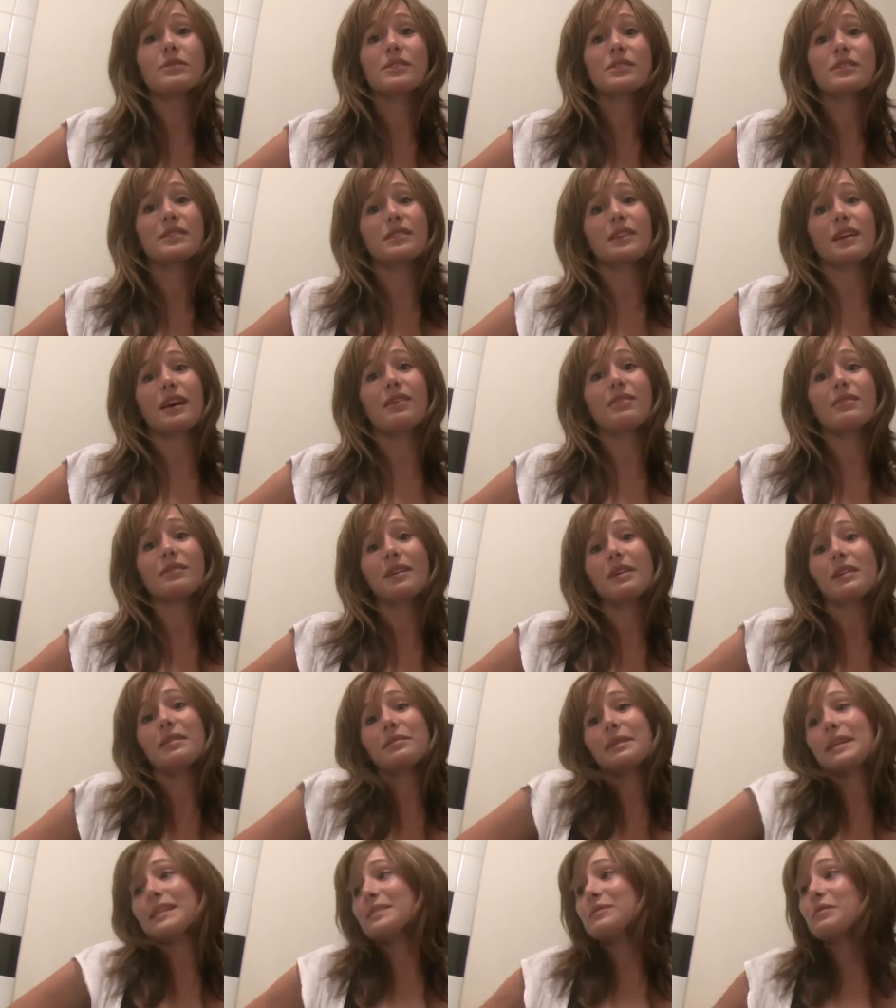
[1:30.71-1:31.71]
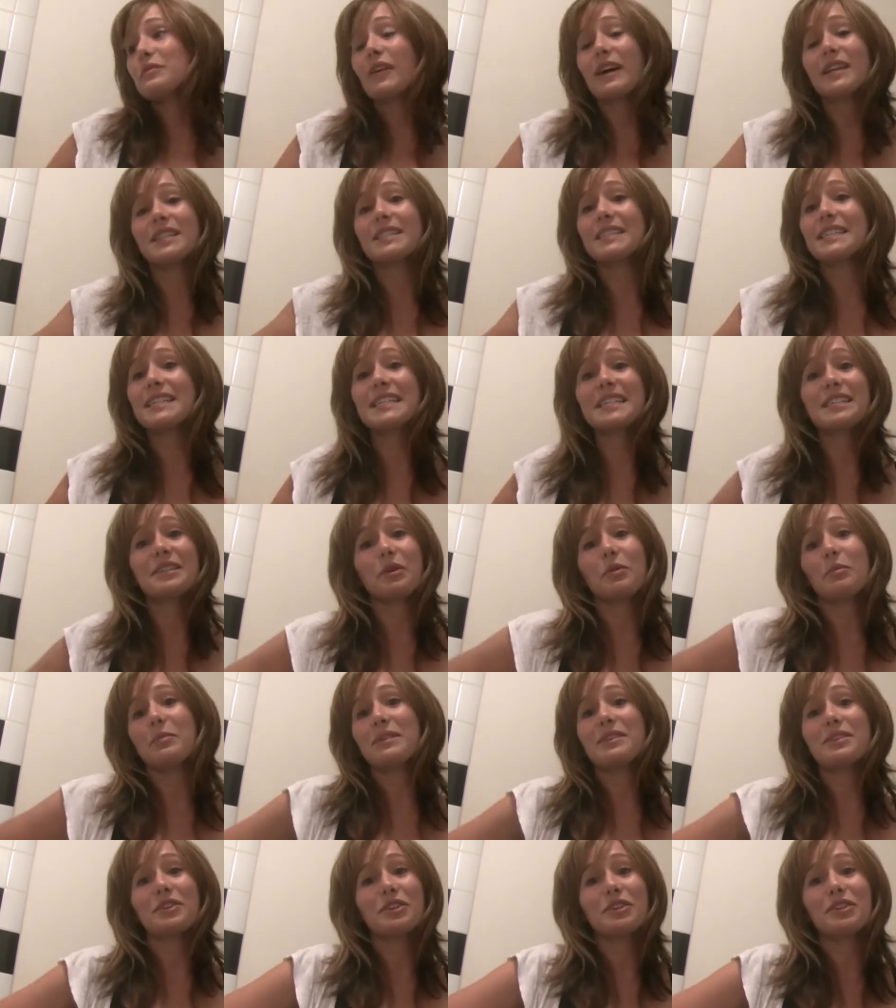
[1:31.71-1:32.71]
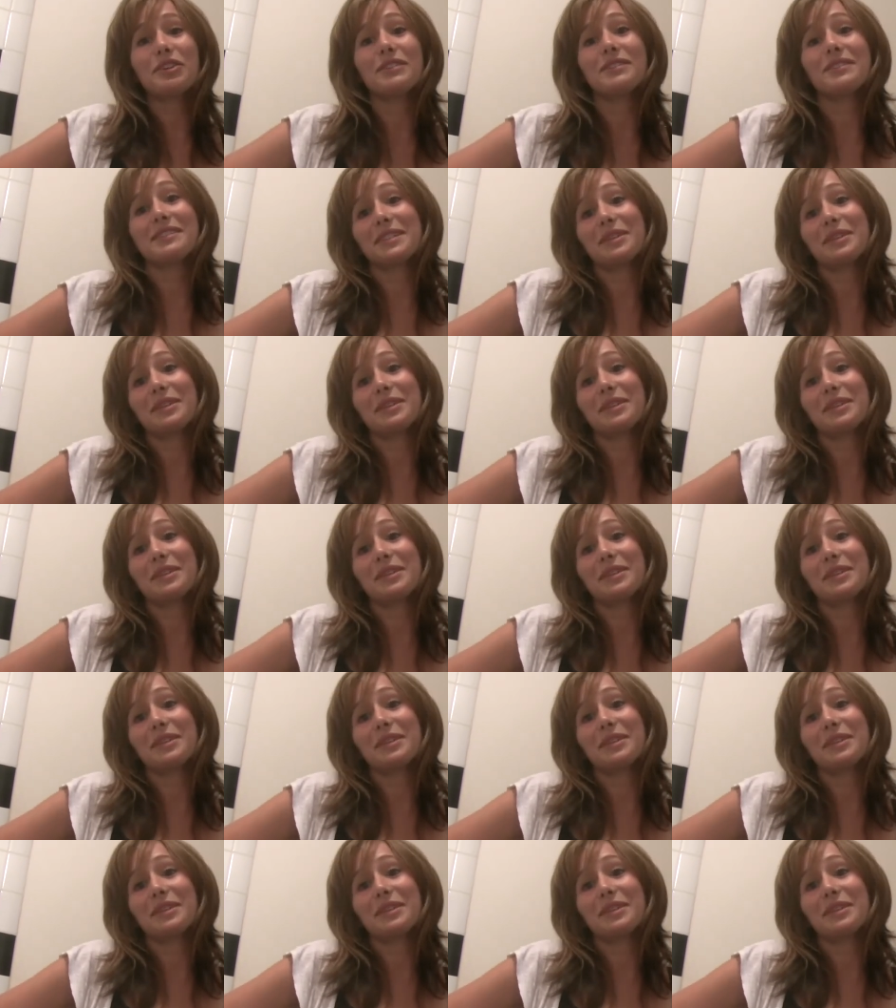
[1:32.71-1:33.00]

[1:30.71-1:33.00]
Just I'll, I'll get some Vaseline. It'll be good.